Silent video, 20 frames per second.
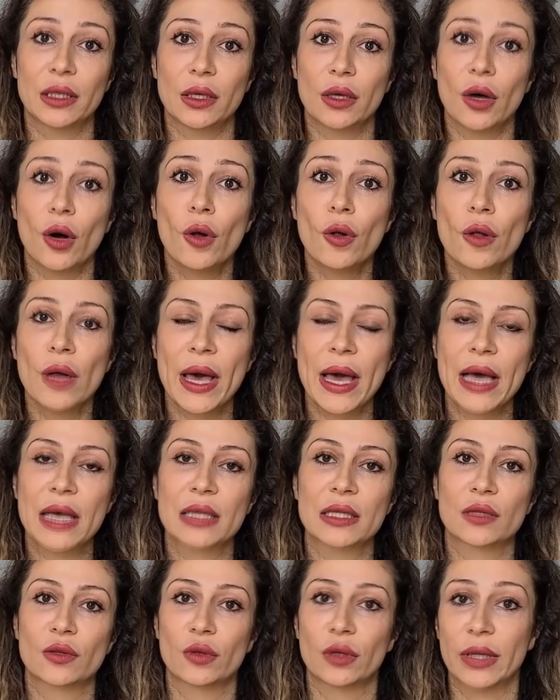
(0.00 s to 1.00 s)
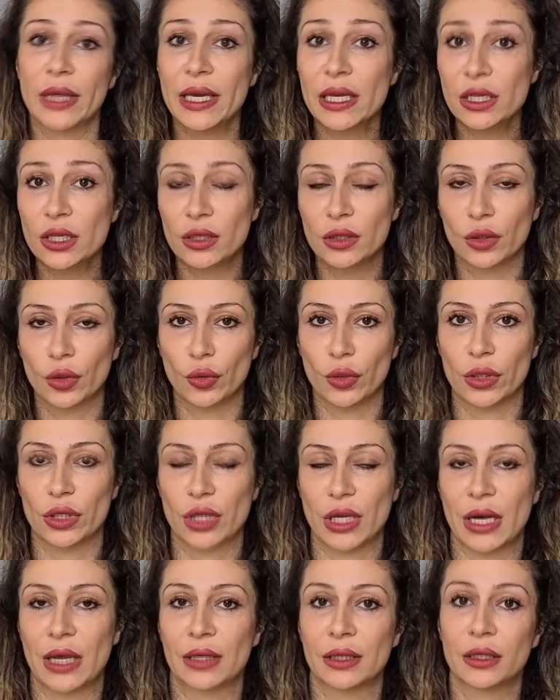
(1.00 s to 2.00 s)
all has relation to each
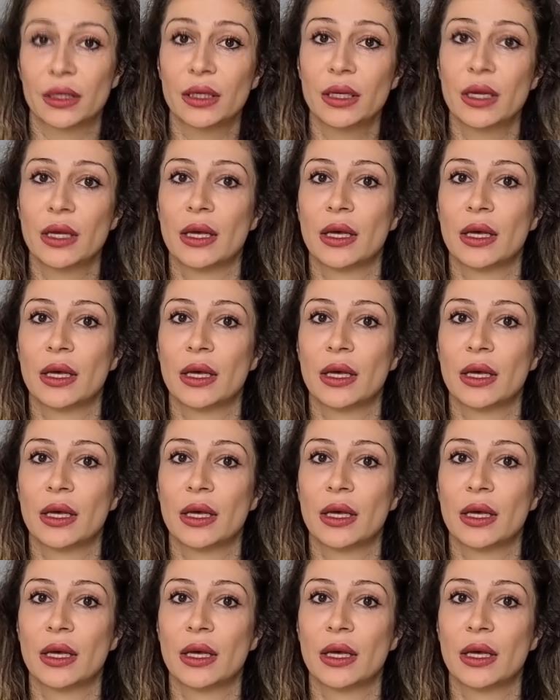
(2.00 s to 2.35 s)
other.